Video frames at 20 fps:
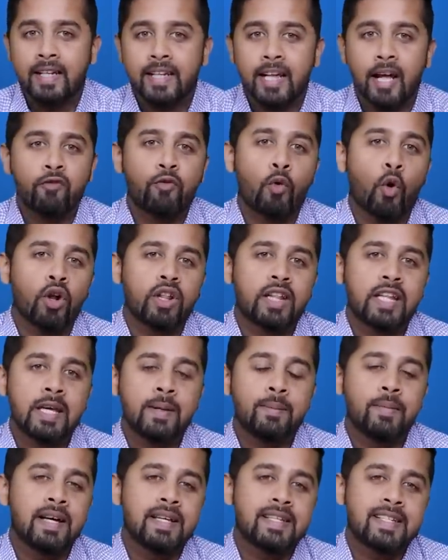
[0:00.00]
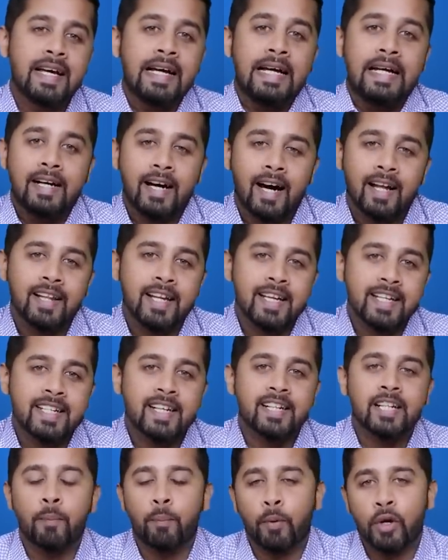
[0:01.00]
Then fourth theme is
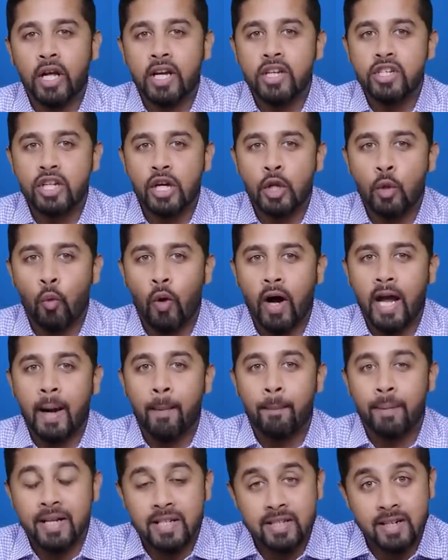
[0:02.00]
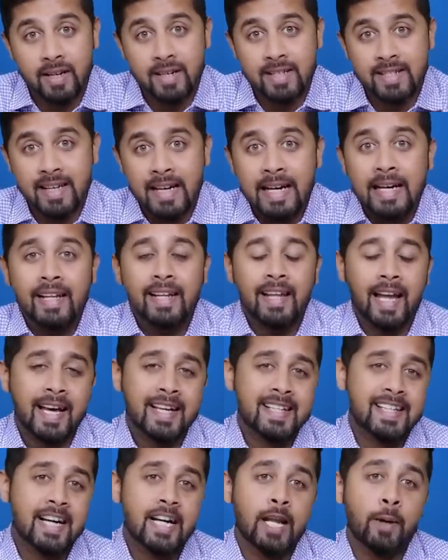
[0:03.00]
unleashing the potential via measures
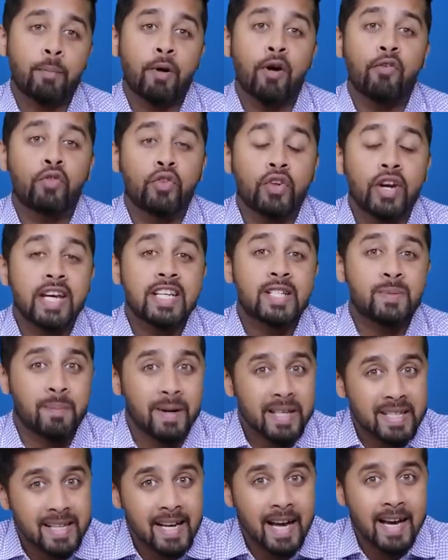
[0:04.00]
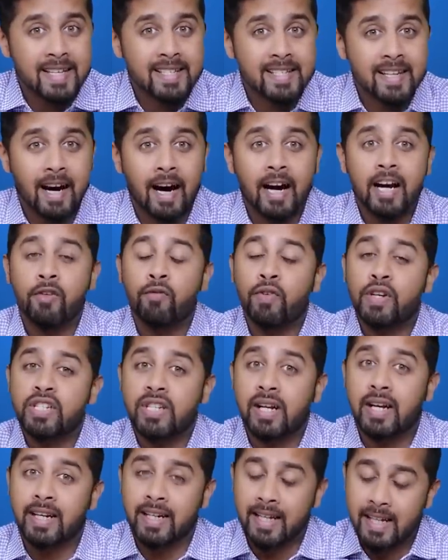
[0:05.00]
like setup of 3 specialized
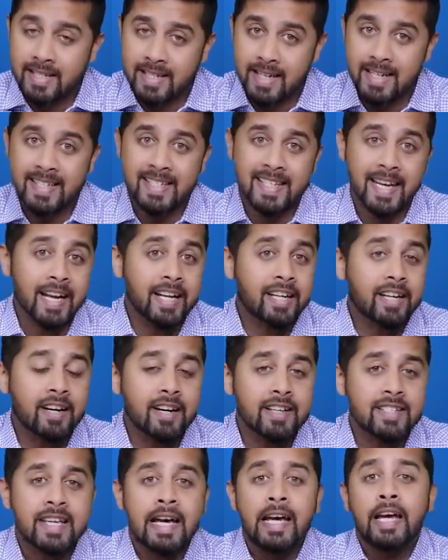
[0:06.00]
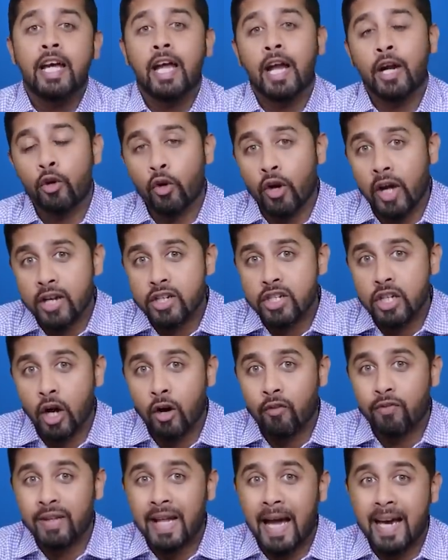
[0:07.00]
artificial intelligence centers, introduction
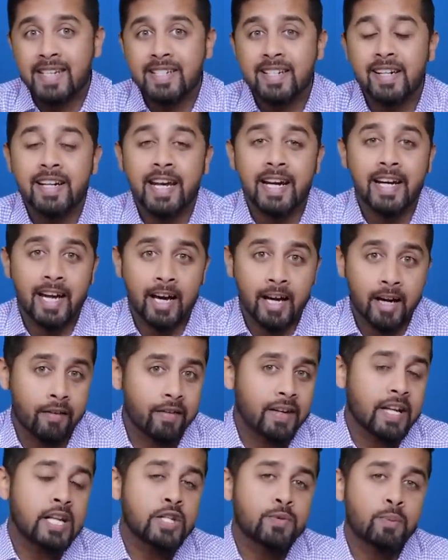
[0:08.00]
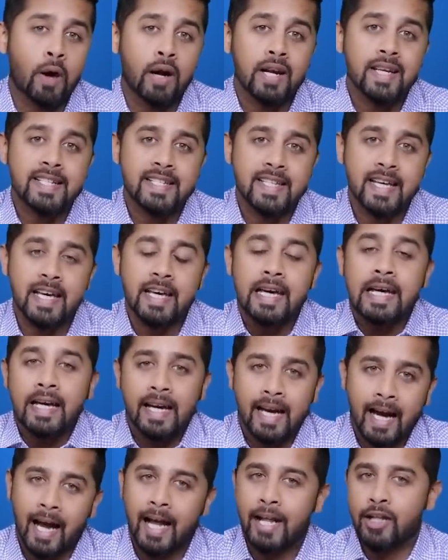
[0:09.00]
of national data governance policy,
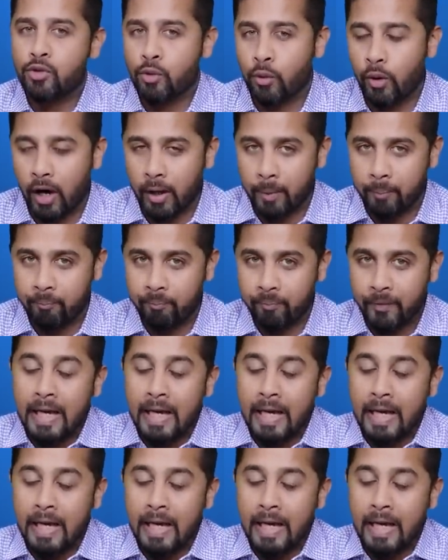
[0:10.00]
and so on.